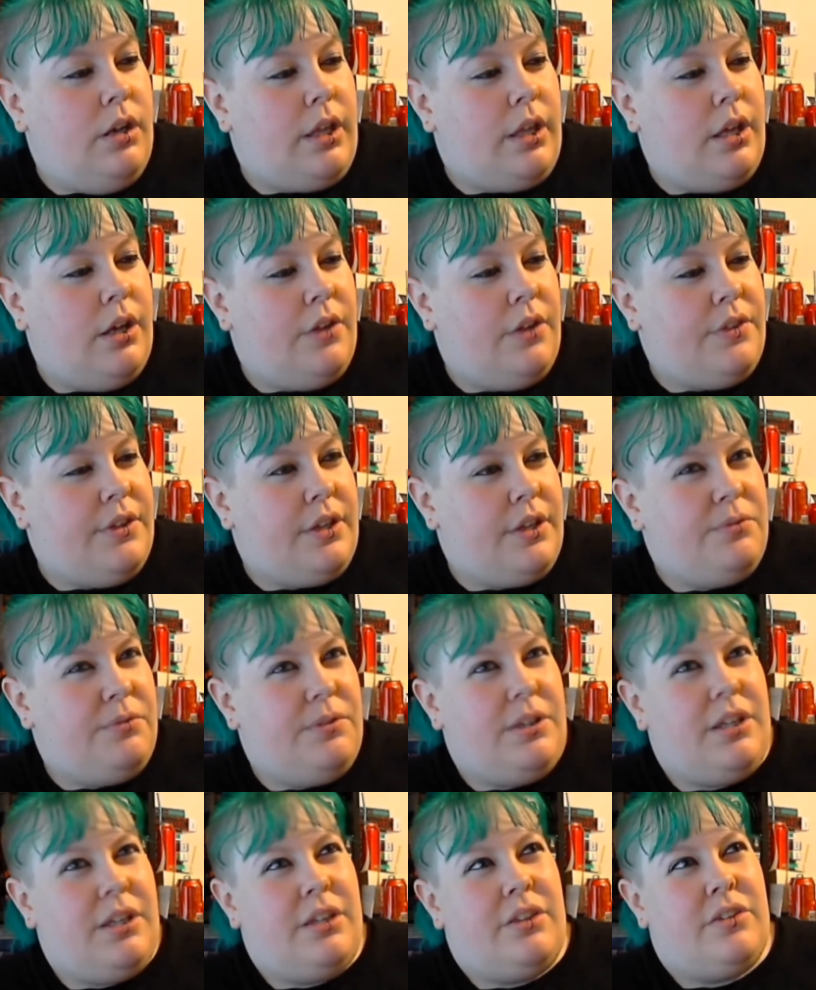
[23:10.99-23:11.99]
can't think of
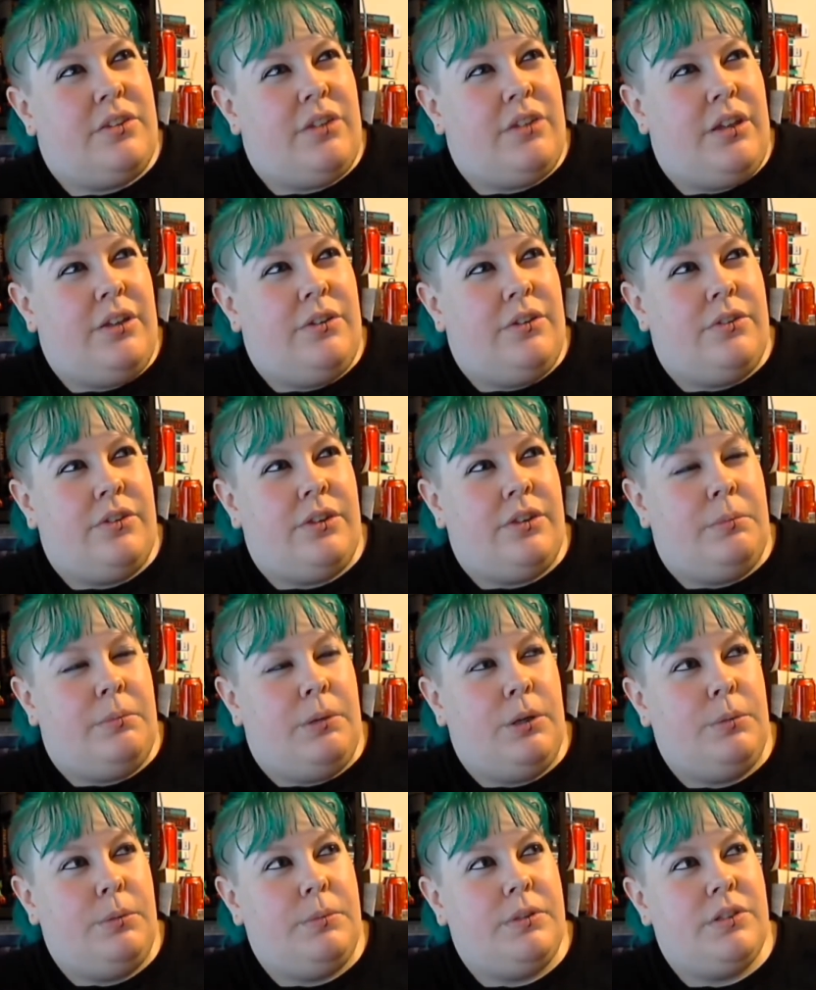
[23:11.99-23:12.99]
any other sales at the
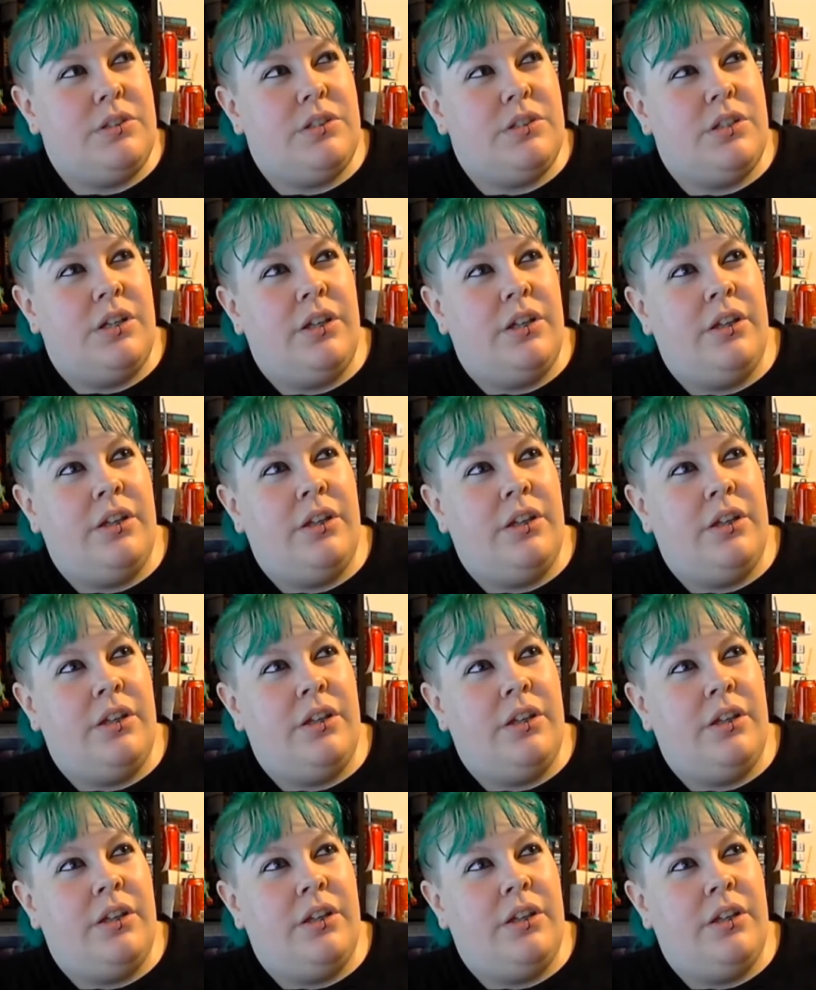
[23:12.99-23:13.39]
moment.